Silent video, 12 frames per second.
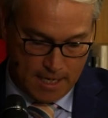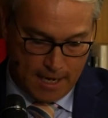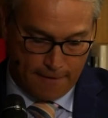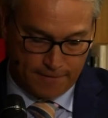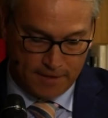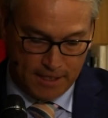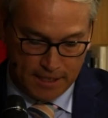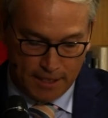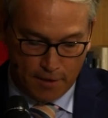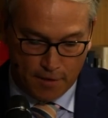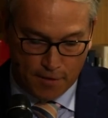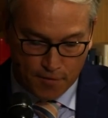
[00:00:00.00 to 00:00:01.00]
After
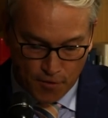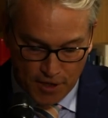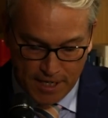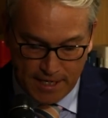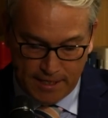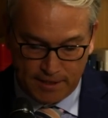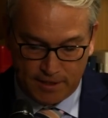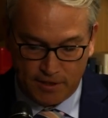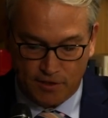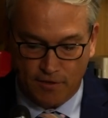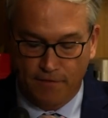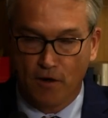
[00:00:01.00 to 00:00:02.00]
nearly 3 years
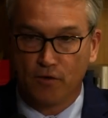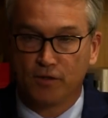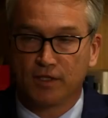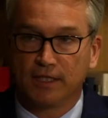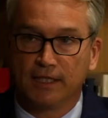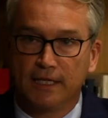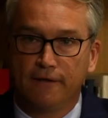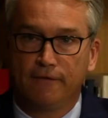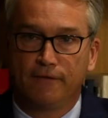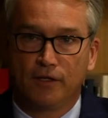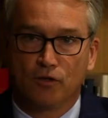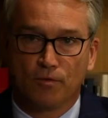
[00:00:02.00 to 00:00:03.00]
since the vote to leave
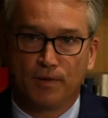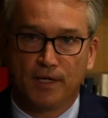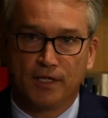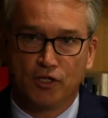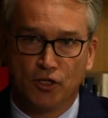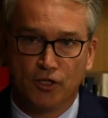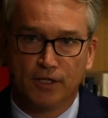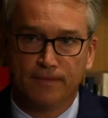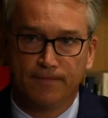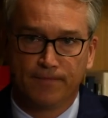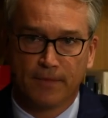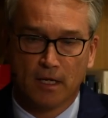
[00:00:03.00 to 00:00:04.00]
the European
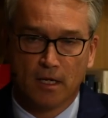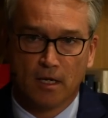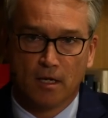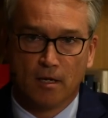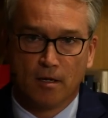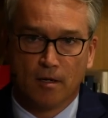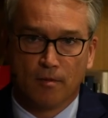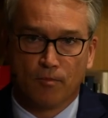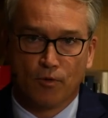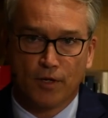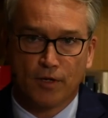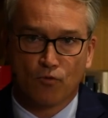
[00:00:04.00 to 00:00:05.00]
Union,
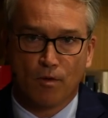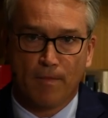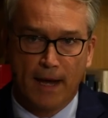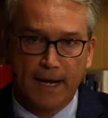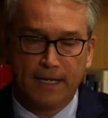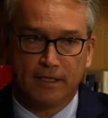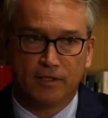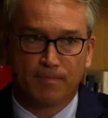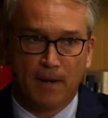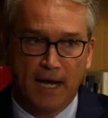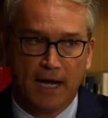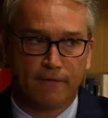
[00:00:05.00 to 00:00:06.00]
Britain remains
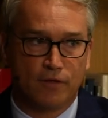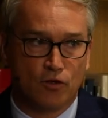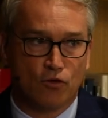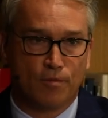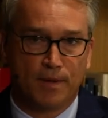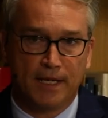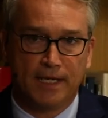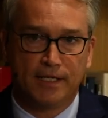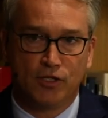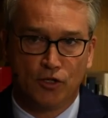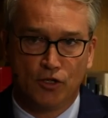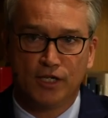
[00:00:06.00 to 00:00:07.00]
part of the European
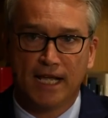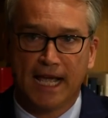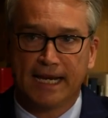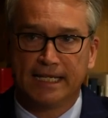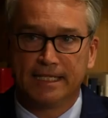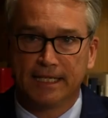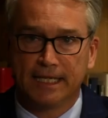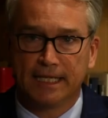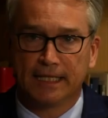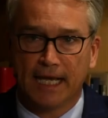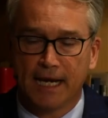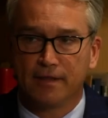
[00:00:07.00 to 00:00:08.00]
Union, and indeed
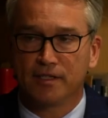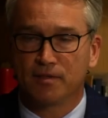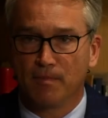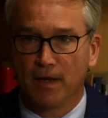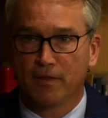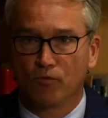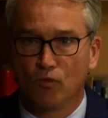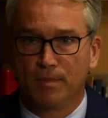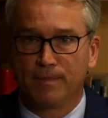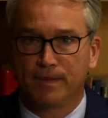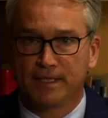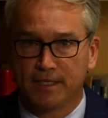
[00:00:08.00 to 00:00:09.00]
later this month will be
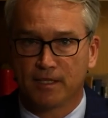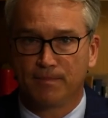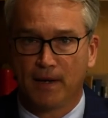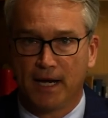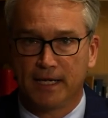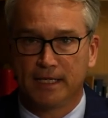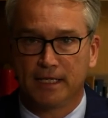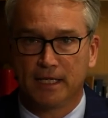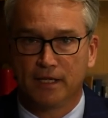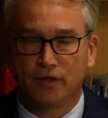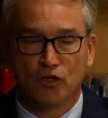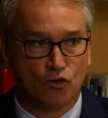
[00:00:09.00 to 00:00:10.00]
participating
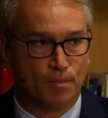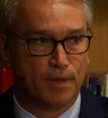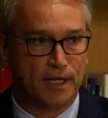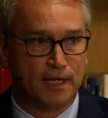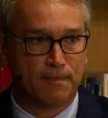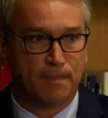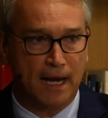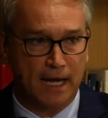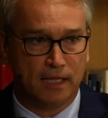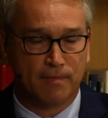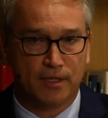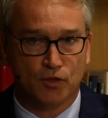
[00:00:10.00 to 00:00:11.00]
in the European
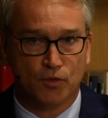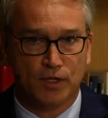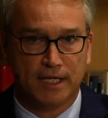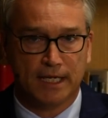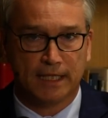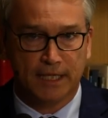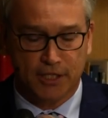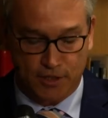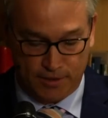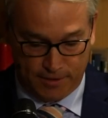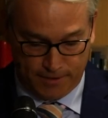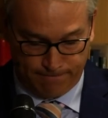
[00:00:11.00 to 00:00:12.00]
parliamentary
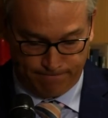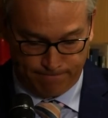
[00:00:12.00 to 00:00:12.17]
elections,